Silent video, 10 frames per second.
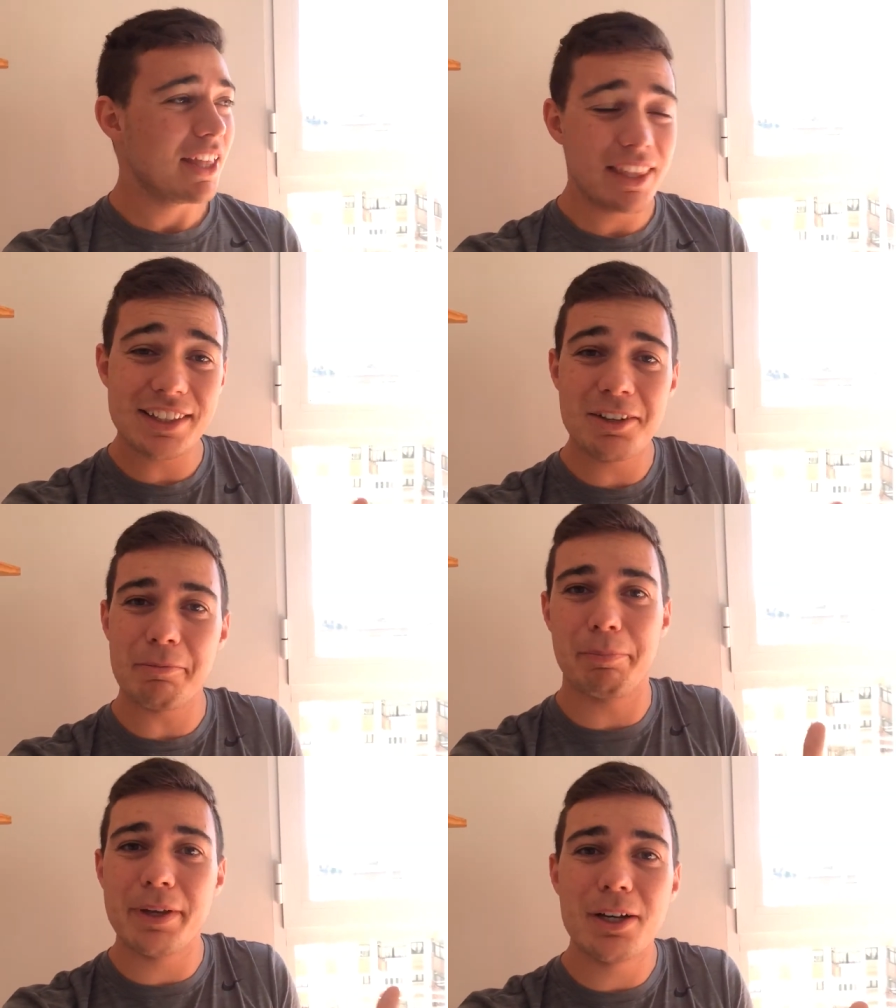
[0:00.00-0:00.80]
They
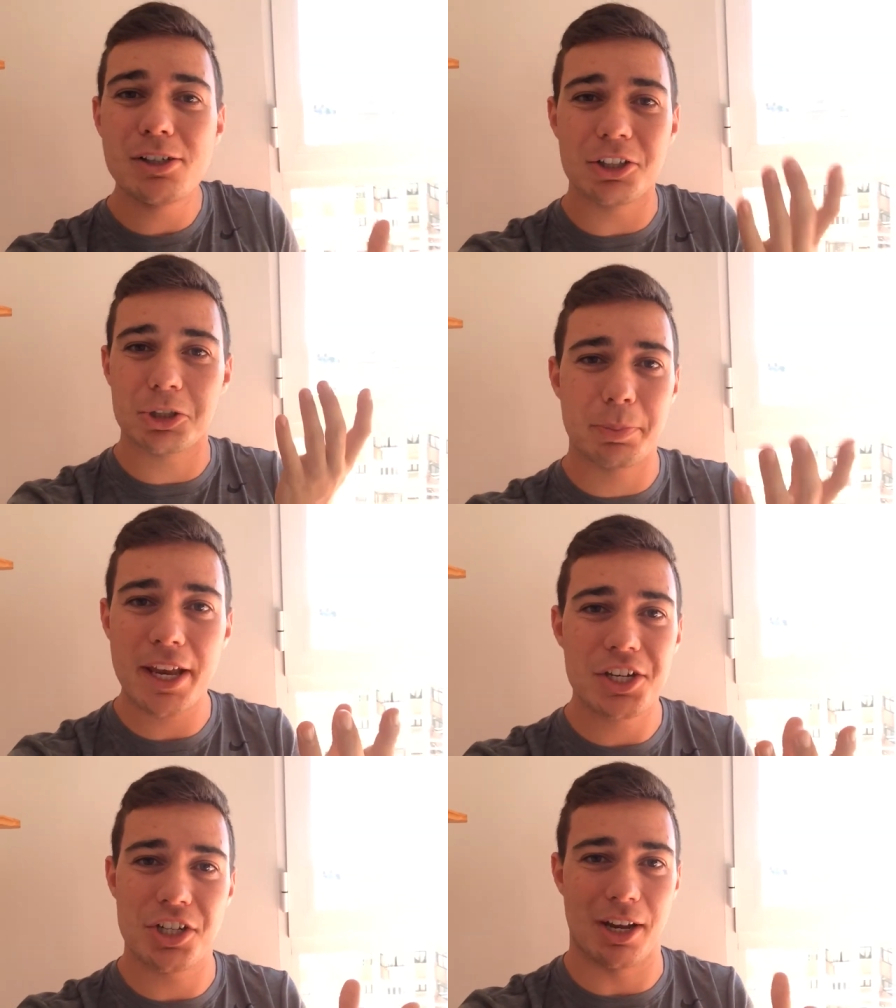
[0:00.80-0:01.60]
didn't build a
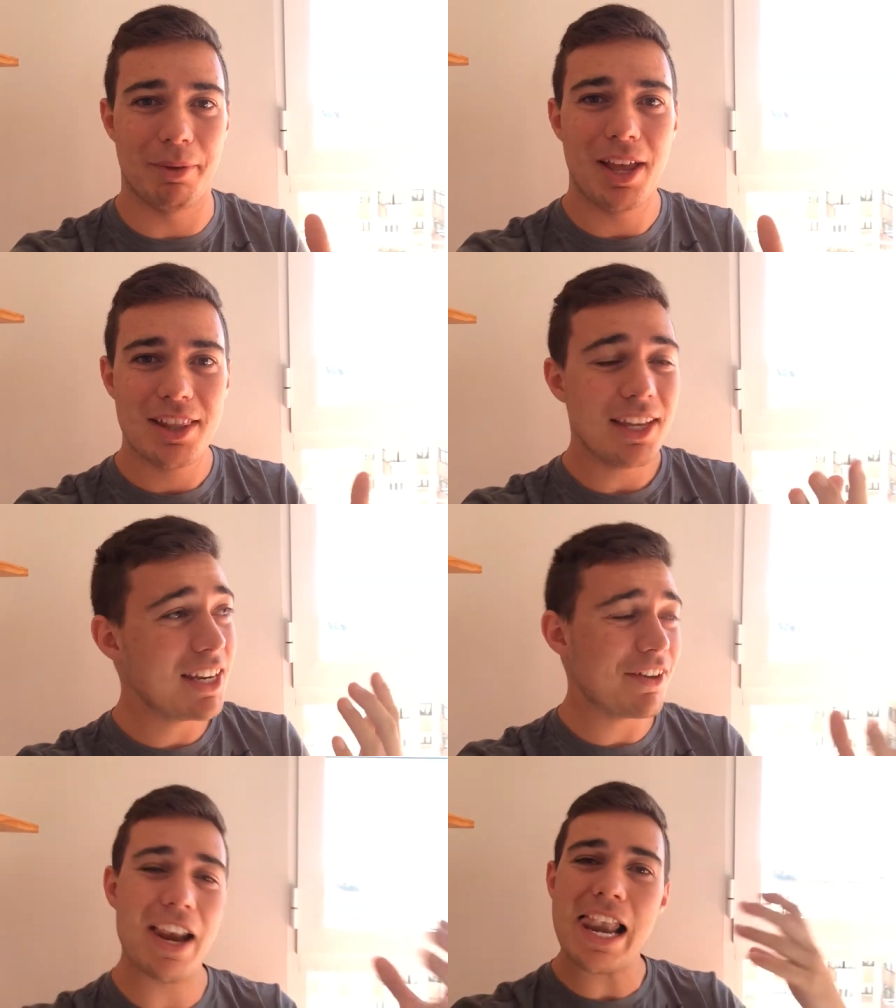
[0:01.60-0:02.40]
spaceship. They
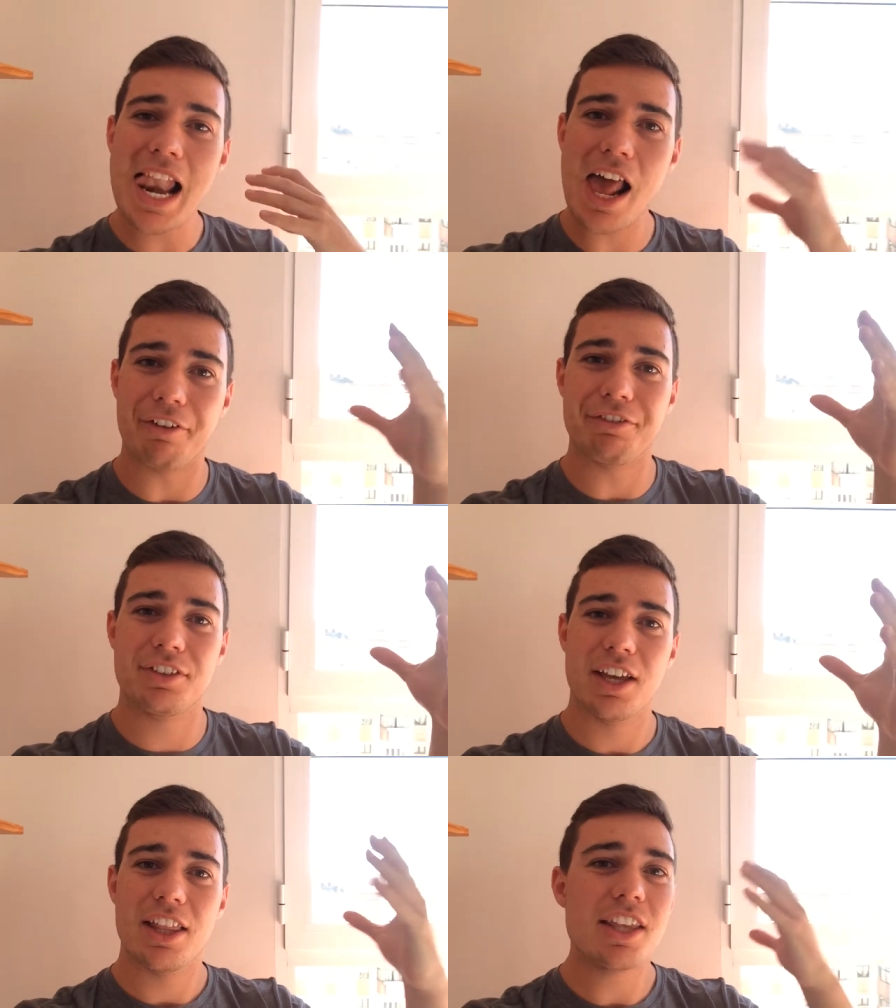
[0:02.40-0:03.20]
never
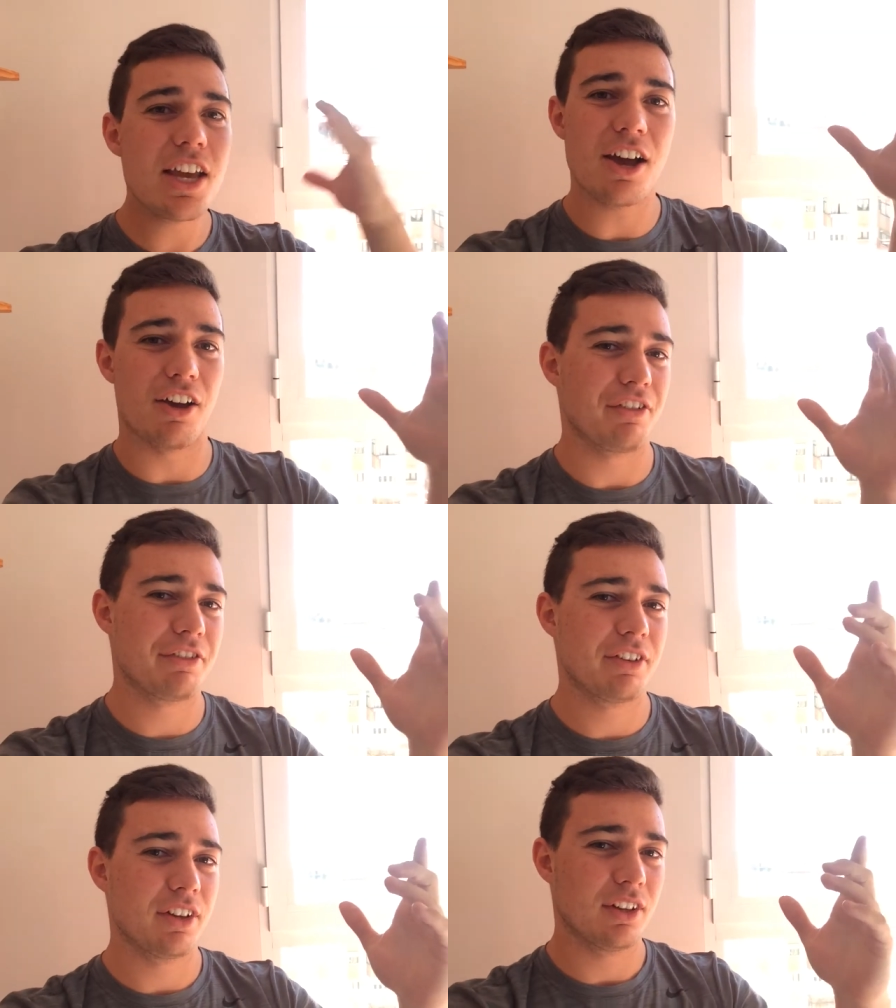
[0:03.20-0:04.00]
left the
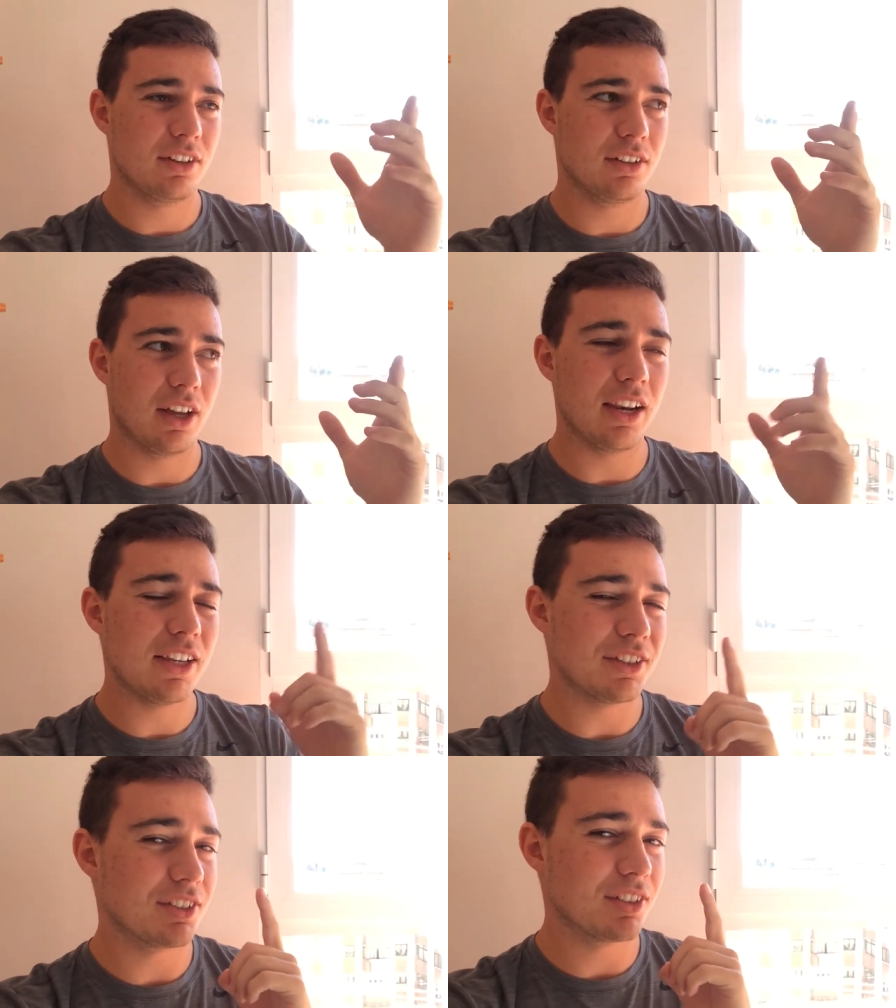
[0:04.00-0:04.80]
Earth. At
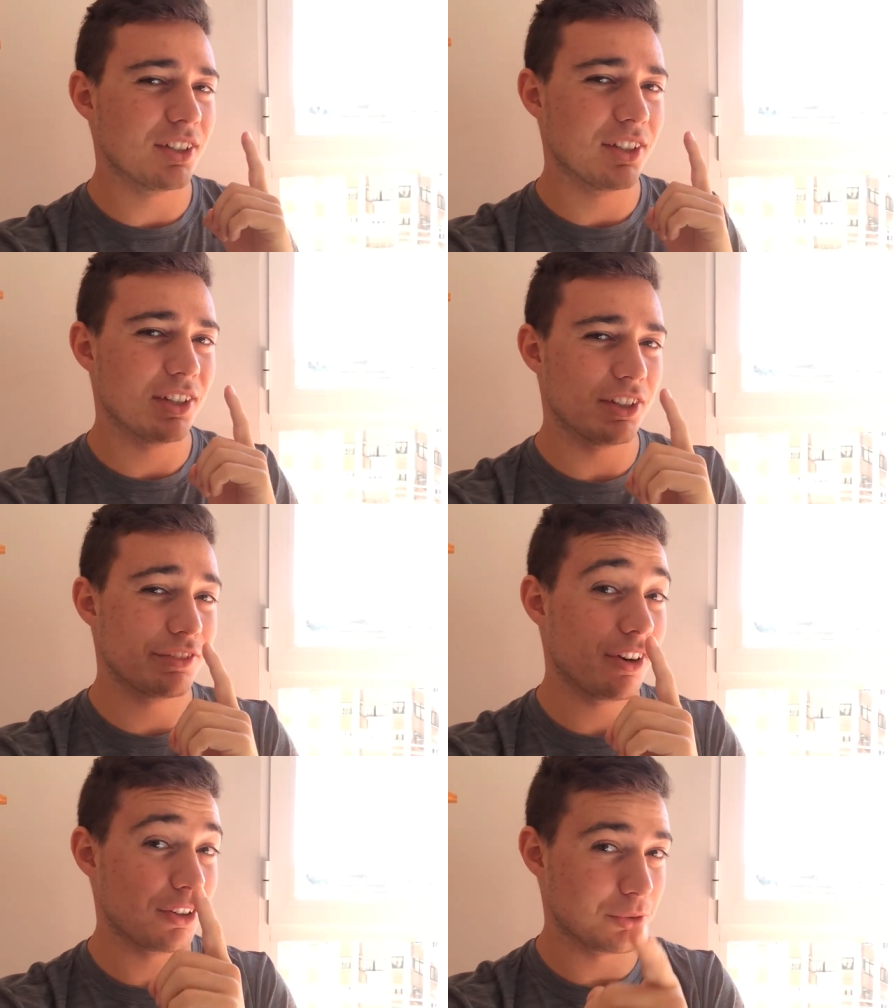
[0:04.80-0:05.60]
least, as
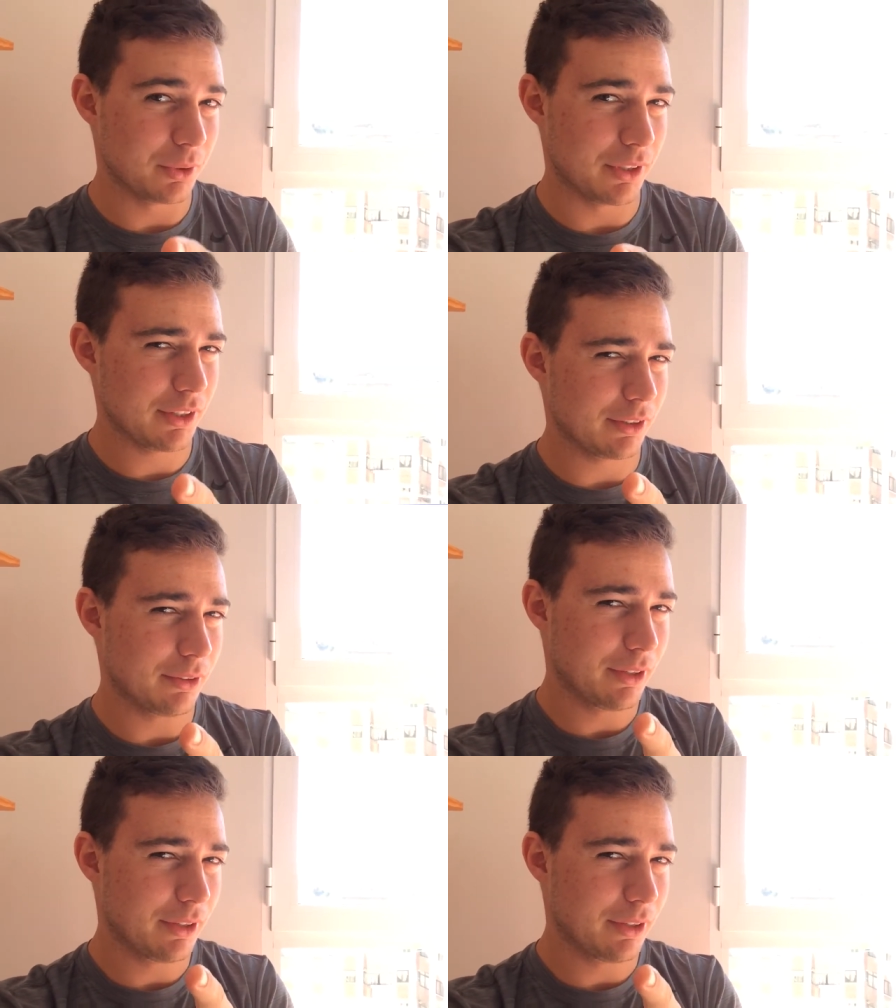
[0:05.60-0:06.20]
far as we know.